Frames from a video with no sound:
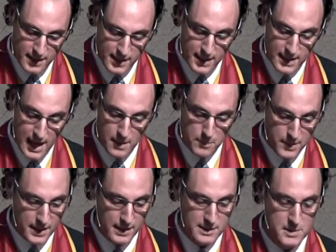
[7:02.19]
that cannot
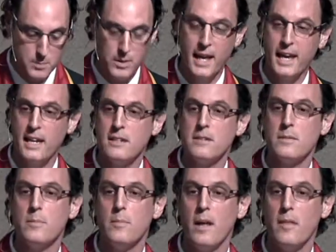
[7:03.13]
be explained
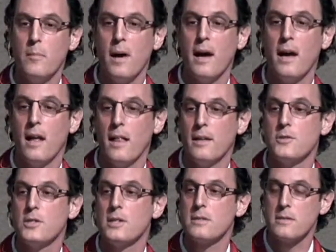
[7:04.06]
by the
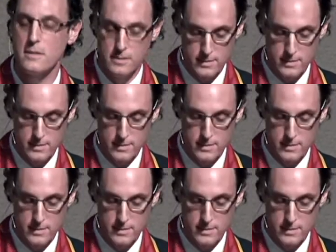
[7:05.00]
biologist.